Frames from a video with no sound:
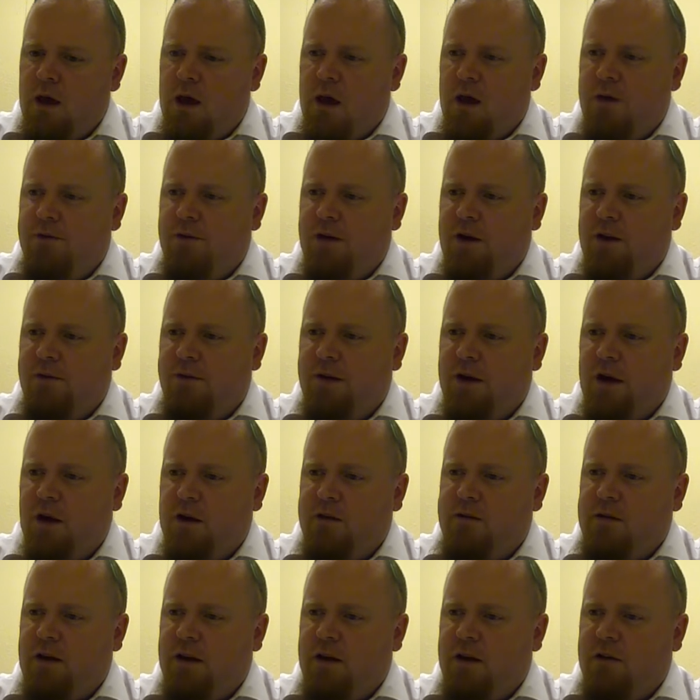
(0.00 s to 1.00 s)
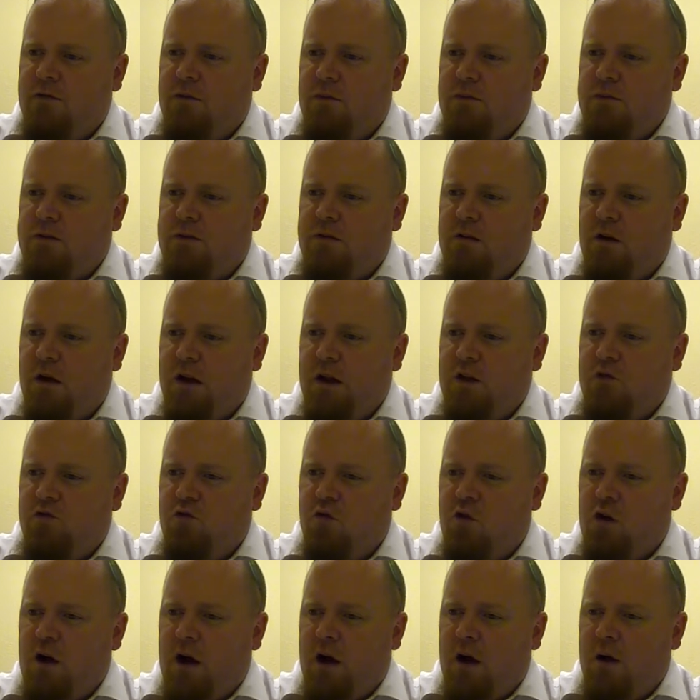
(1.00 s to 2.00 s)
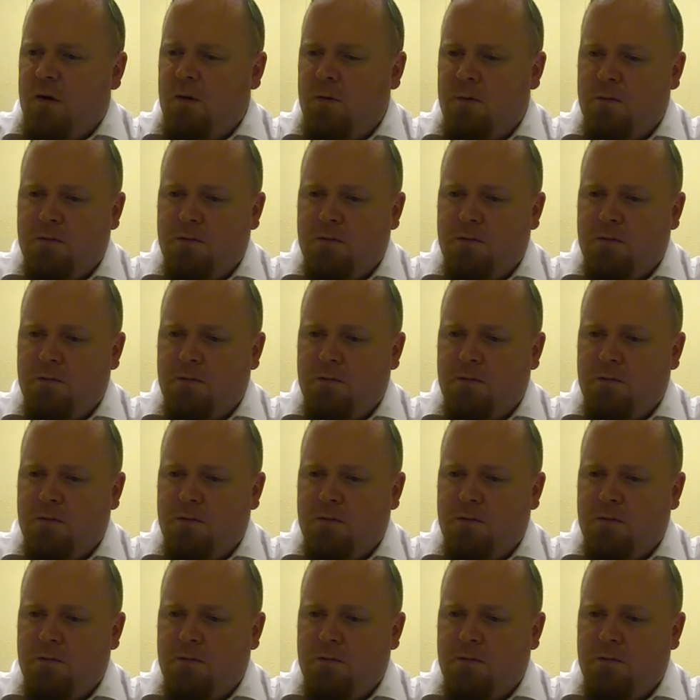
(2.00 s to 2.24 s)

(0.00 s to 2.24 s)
If anything, I'd say this one was slightly drier,